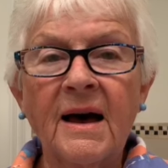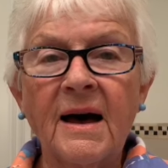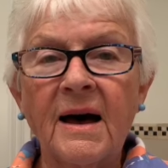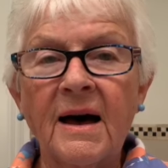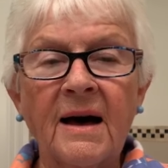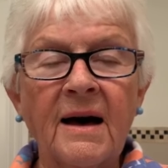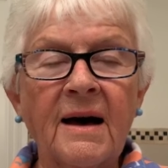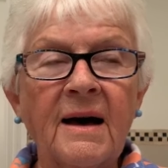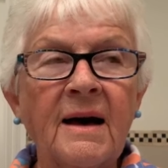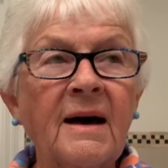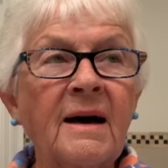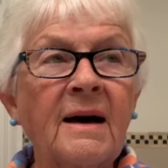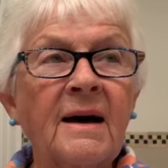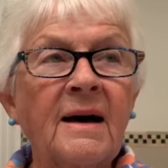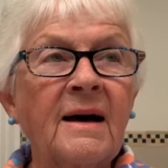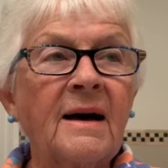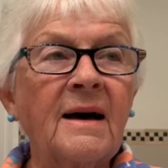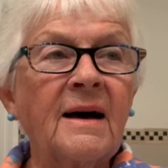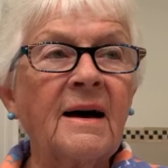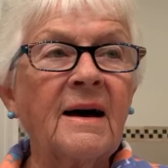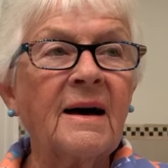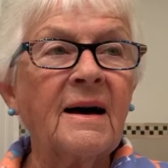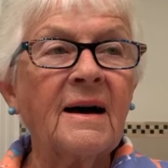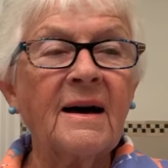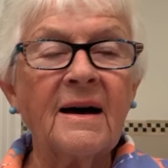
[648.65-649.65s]

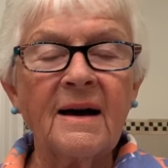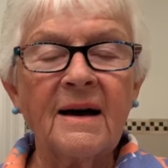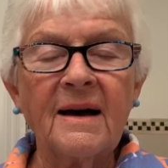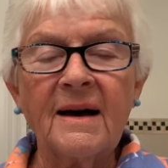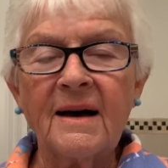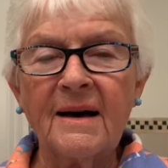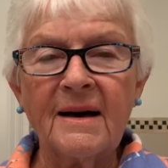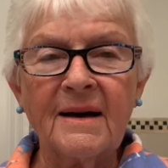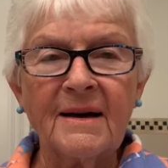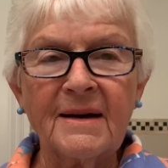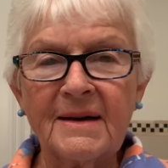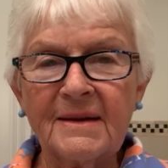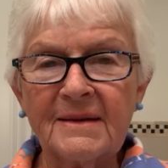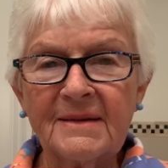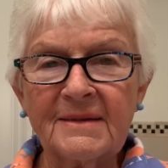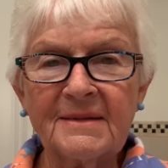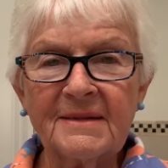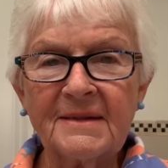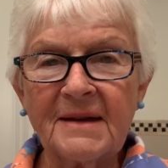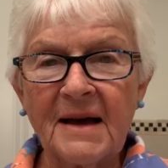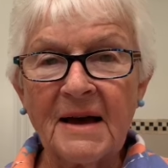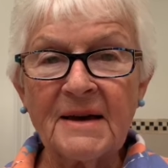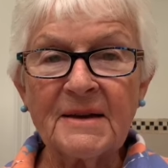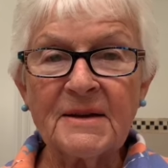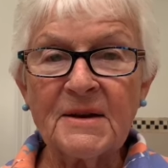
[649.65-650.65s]
Ah,
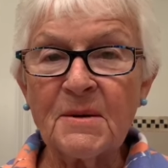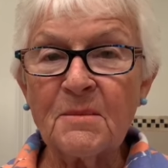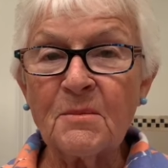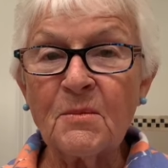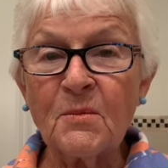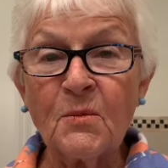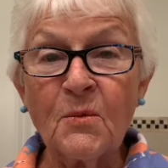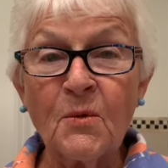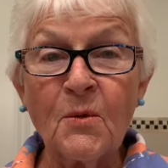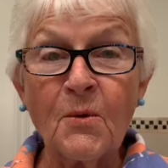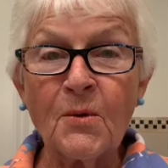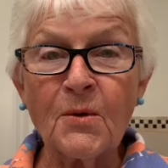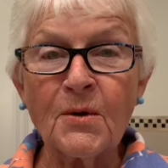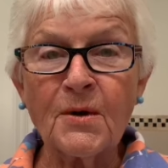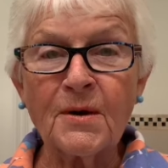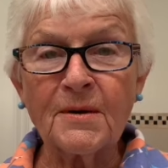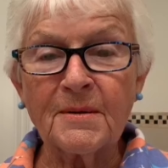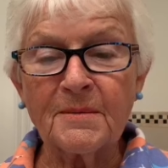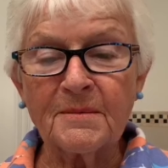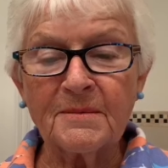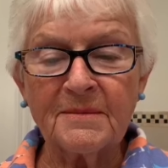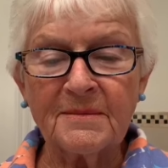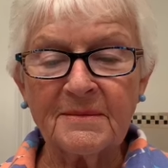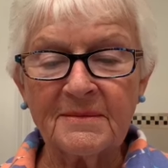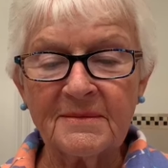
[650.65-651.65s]
I am
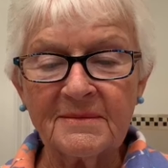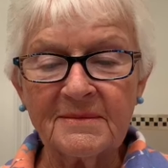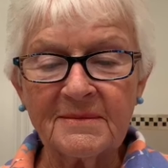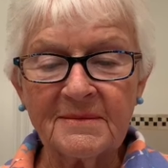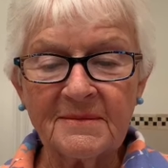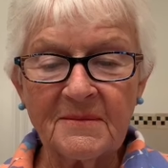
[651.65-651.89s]
warm.